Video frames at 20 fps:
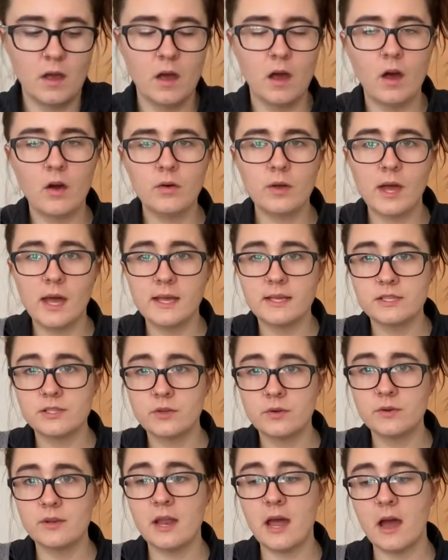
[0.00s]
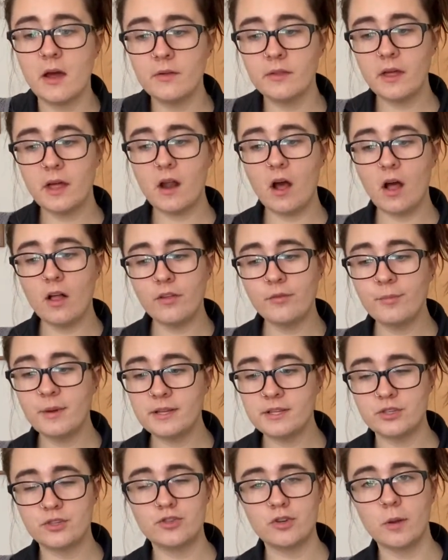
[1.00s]
Okay, so now that all of my
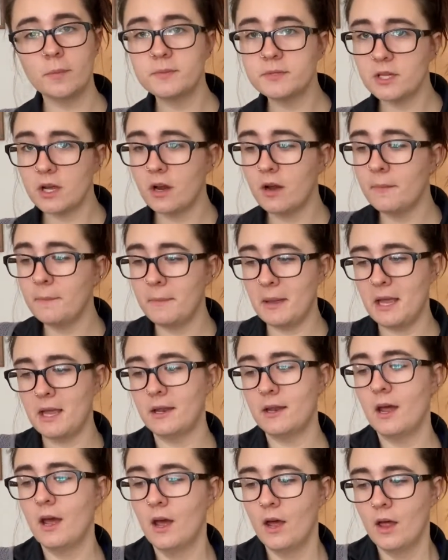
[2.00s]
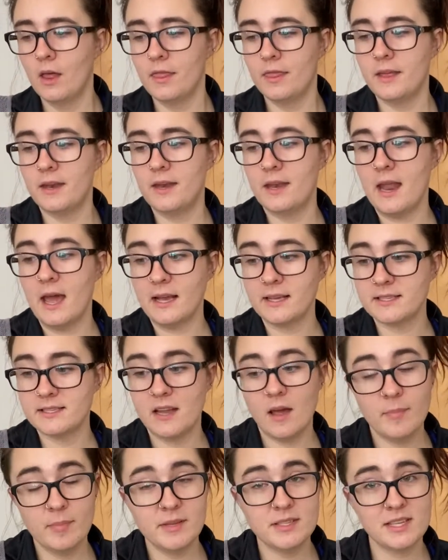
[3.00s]
strips are made, the next
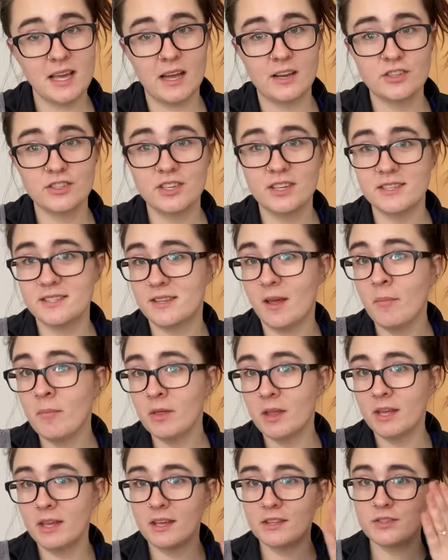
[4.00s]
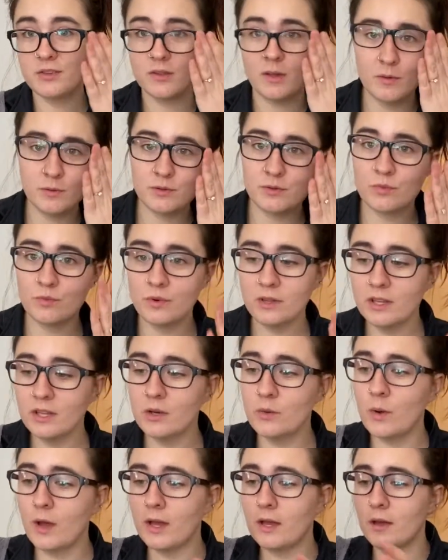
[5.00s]
step is actually assembling it. So that was a really
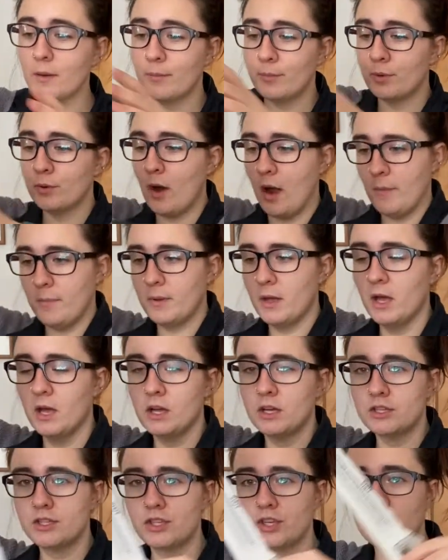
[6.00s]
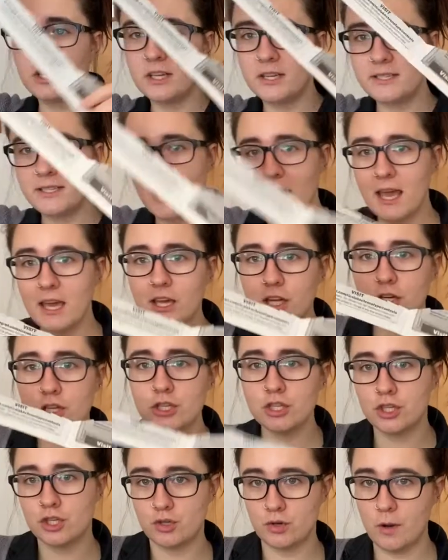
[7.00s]
quick prep. So you're gonna take your
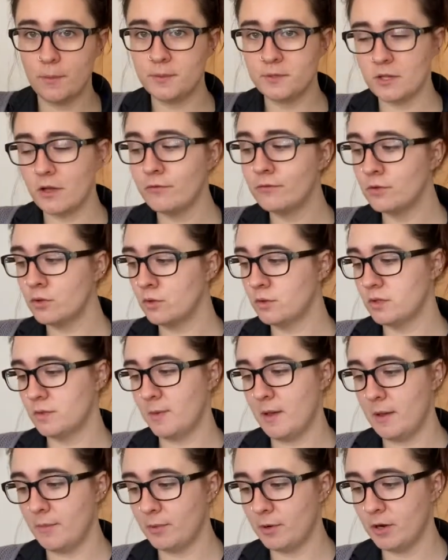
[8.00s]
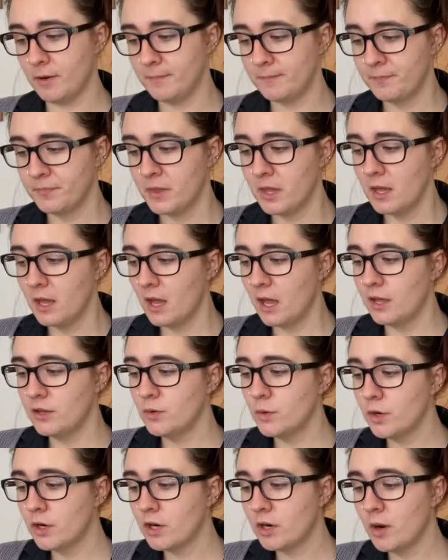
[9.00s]
strips of newspaper and
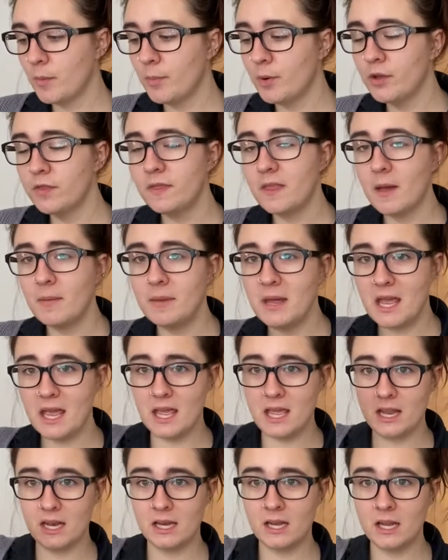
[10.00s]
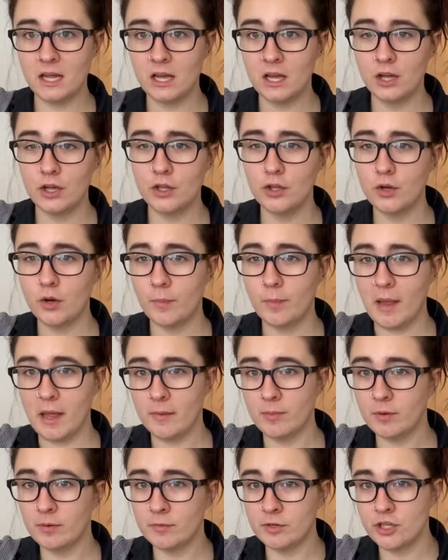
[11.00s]
you are gonna put them in your
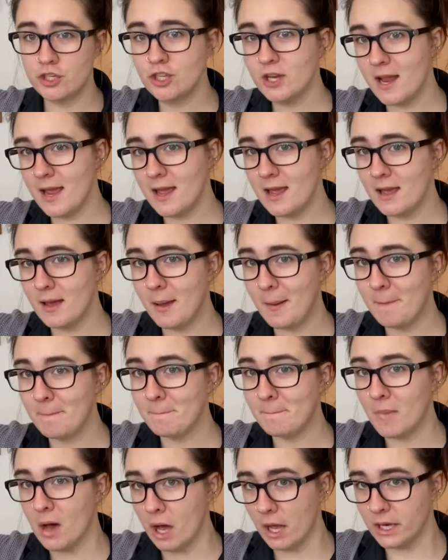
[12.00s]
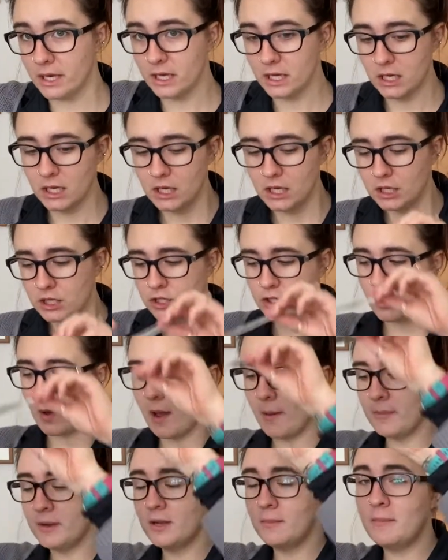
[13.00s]
paper mache mud. So
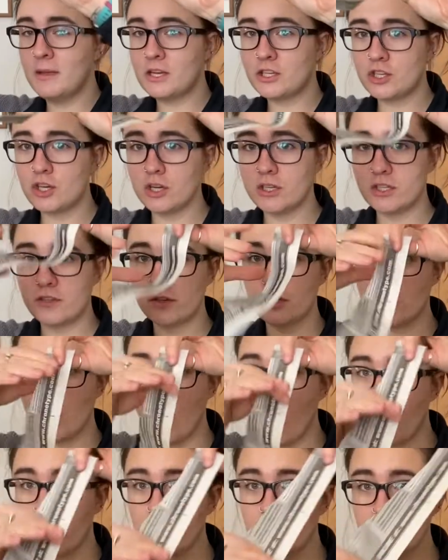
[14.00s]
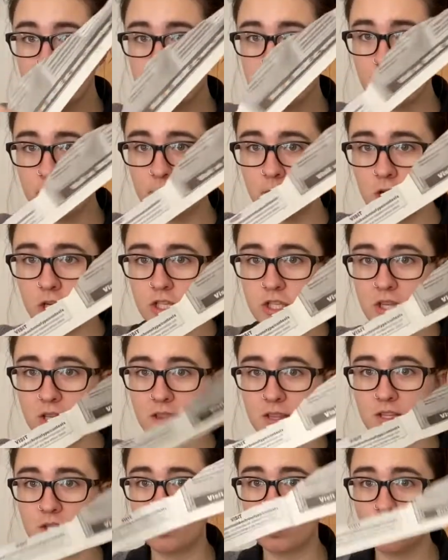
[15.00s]
I'm gonna make sure it's totally submerged, get
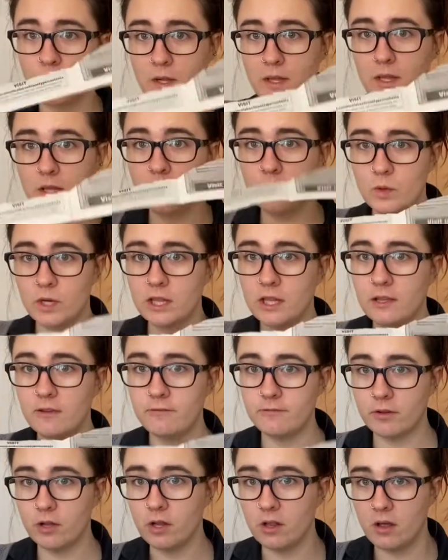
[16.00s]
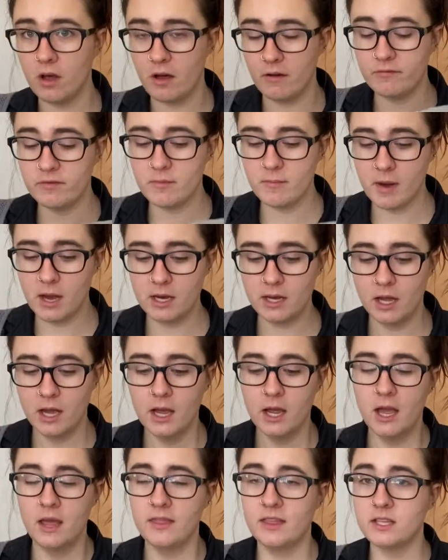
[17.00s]
this really, really full of the mud.
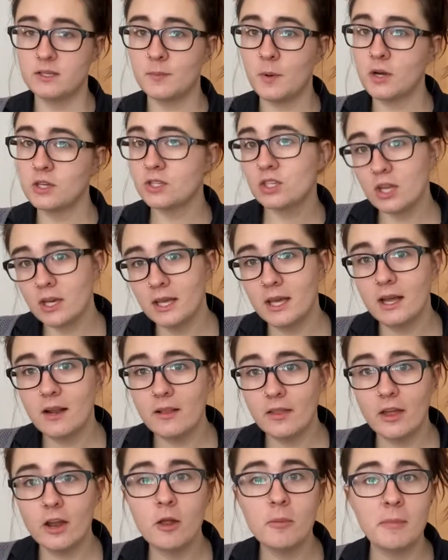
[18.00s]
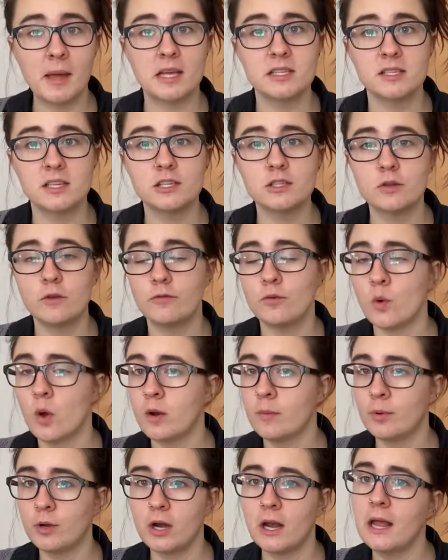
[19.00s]
This part's gonna get a little messy, so if you
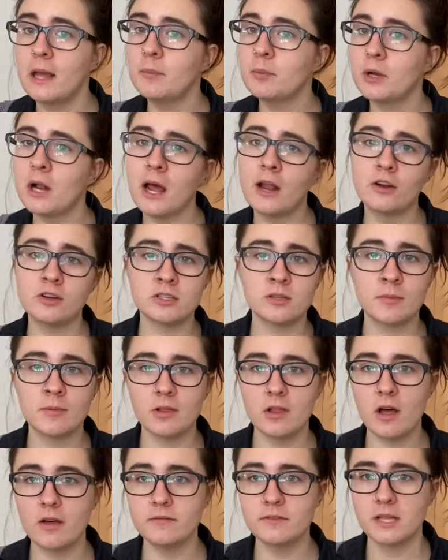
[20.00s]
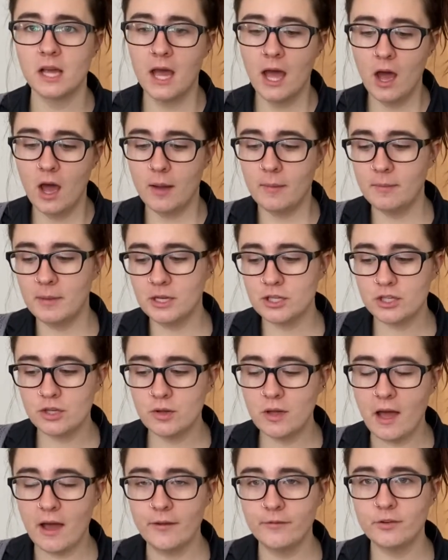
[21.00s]
wanna put an apron on or some gloves, and make sure
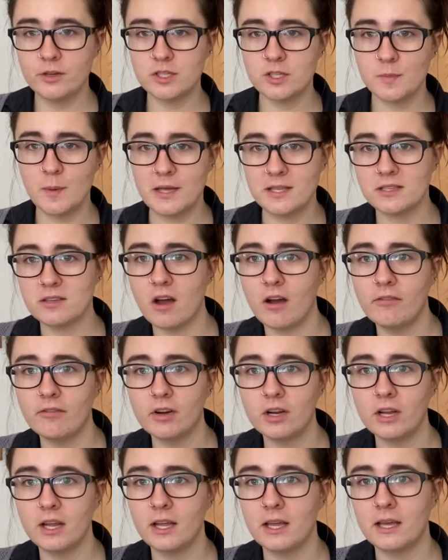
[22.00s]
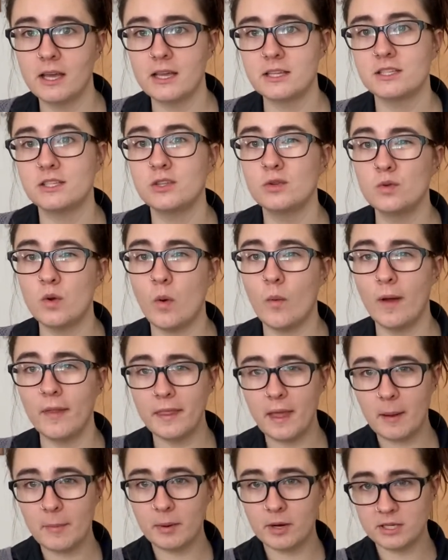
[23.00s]
you have your space covered in case you don't want
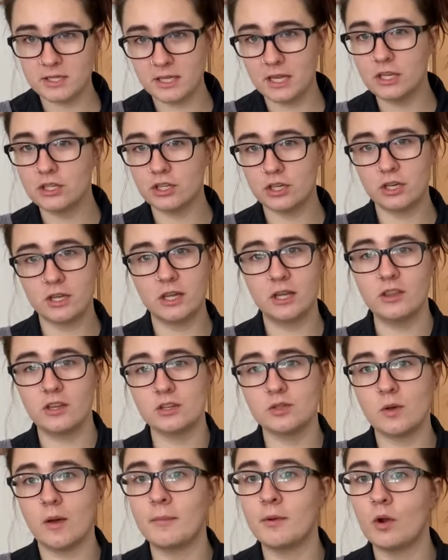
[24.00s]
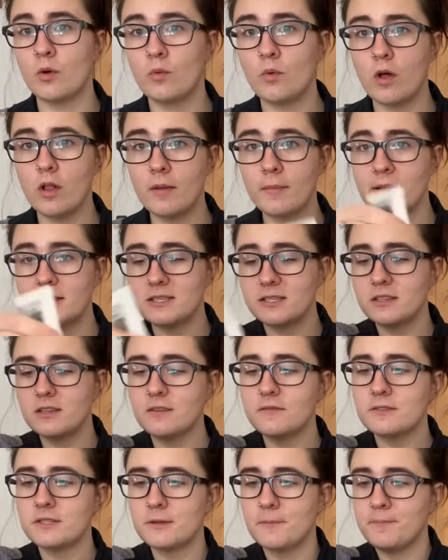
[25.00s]
that part to get dirty either. So I'm gonna roll up my
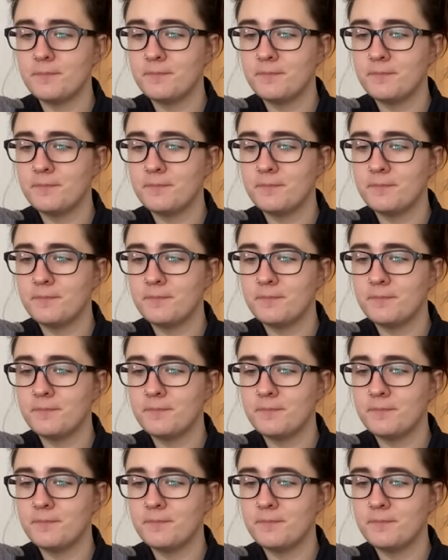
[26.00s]
sleeves